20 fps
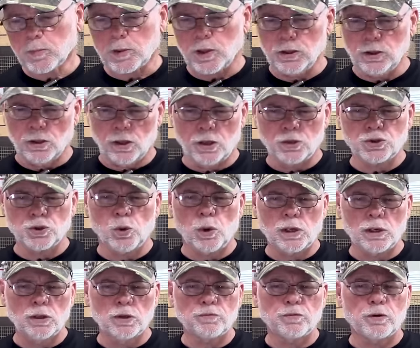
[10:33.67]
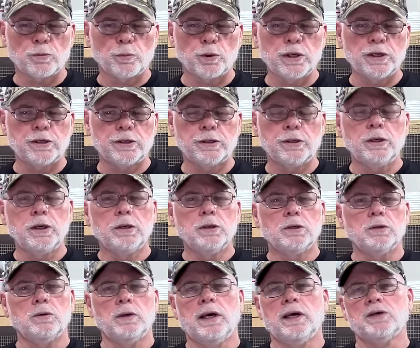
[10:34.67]
You'll also want to look for a breeder
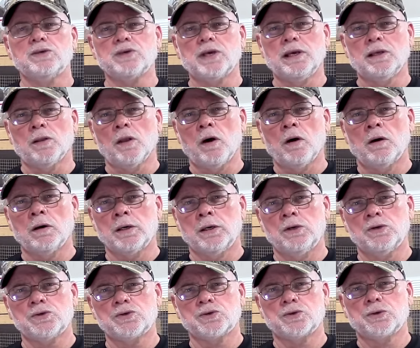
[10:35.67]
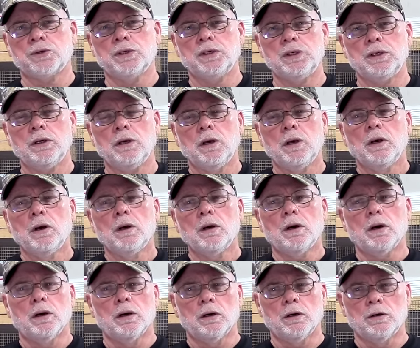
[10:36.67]
who has a long history
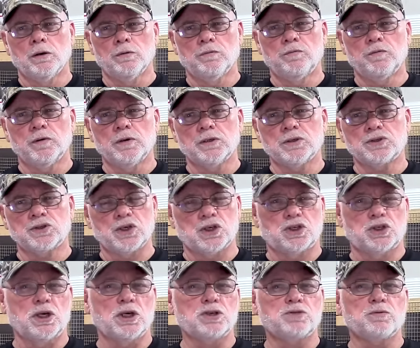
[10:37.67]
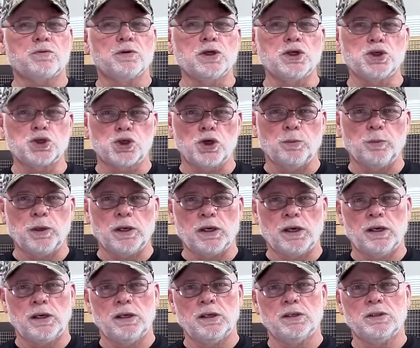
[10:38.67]
of successfully shipping
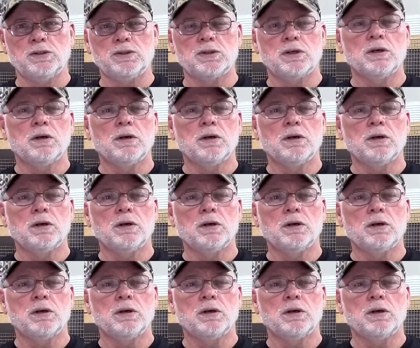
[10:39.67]
eggs